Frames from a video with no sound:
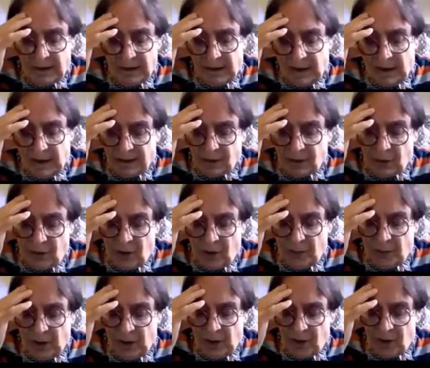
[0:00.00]
at
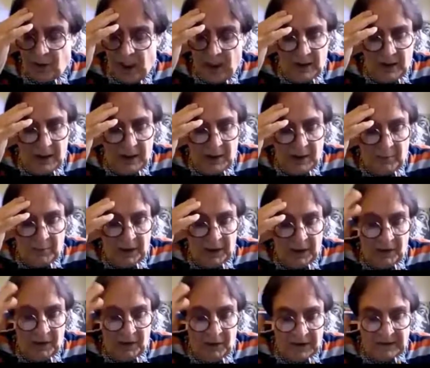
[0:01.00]
Chogamish and
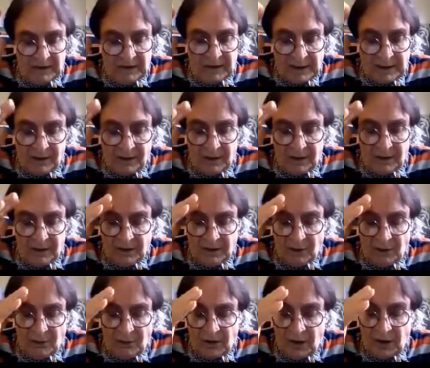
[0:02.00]
many of its satellites in
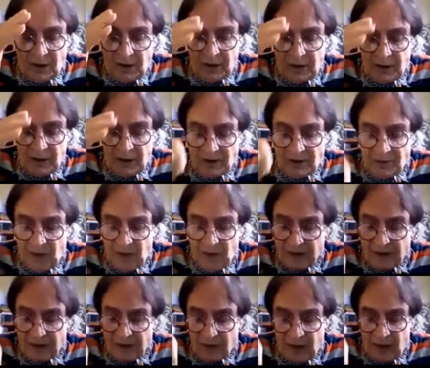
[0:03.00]
Susiana. This
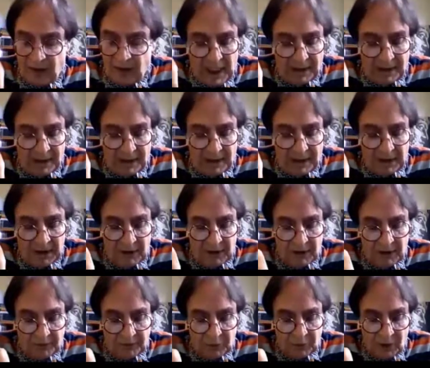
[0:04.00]
phase of
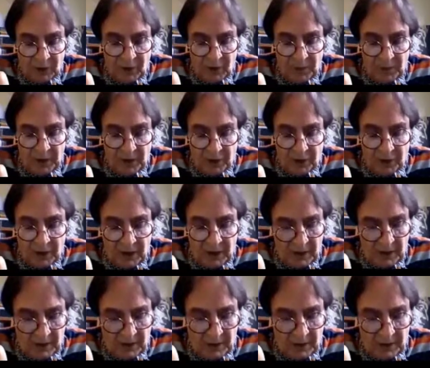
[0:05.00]
abandonment of Chogamish,